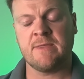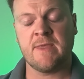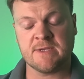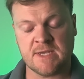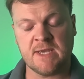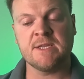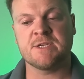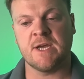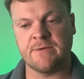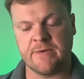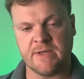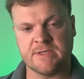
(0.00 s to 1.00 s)
there's heat
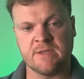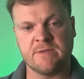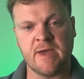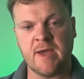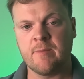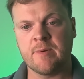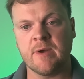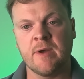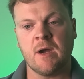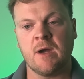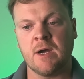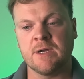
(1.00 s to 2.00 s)
generated there,
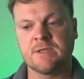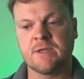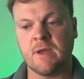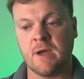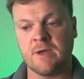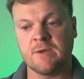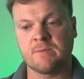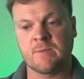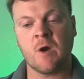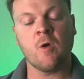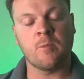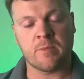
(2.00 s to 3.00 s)
but I
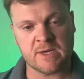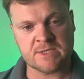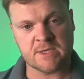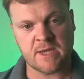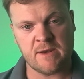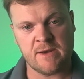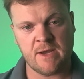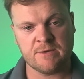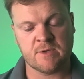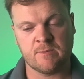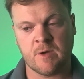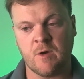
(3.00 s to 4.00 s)
cold press again
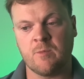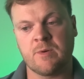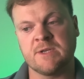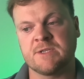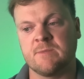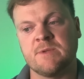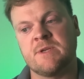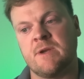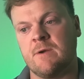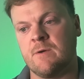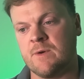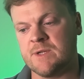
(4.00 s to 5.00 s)
now. So I'm cold pressing
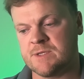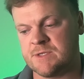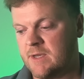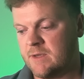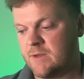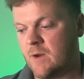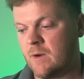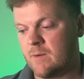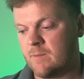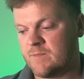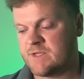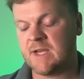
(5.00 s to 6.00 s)
material, which you're
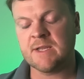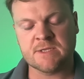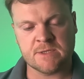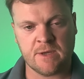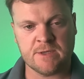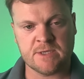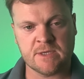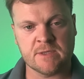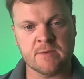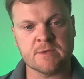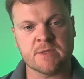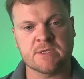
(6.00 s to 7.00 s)
not
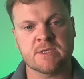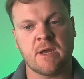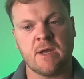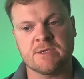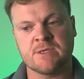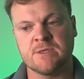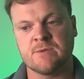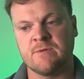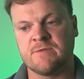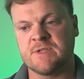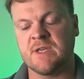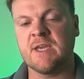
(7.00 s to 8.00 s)
gelatinizing the starches
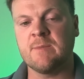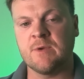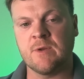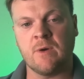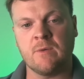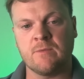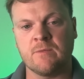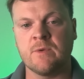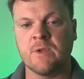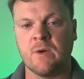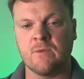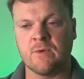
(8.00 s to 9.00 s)
with steam. You're
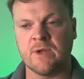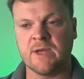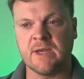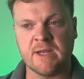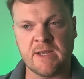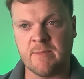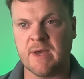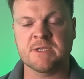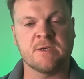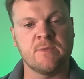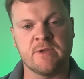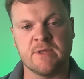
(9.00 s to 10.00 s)
not really messing with